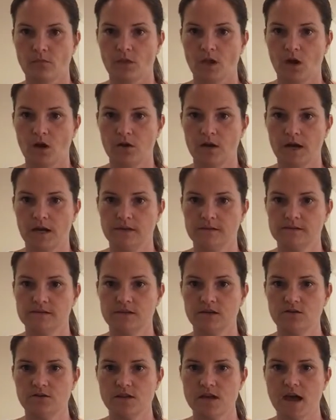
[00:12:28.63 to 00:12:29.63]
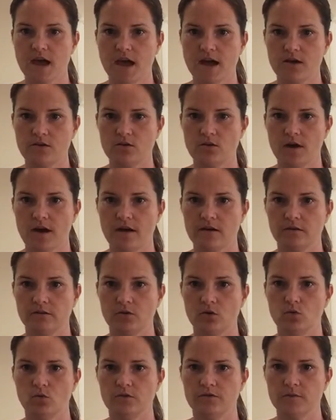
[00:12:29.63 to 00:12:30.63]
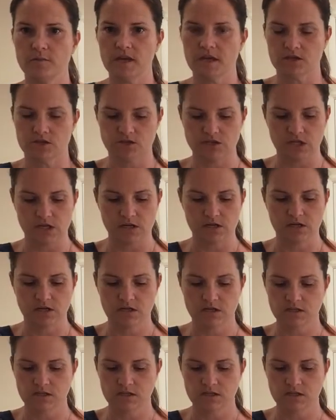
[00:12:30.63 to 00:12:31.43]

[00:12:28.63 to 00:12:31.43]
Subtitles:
Okay, so now you have all of the mixture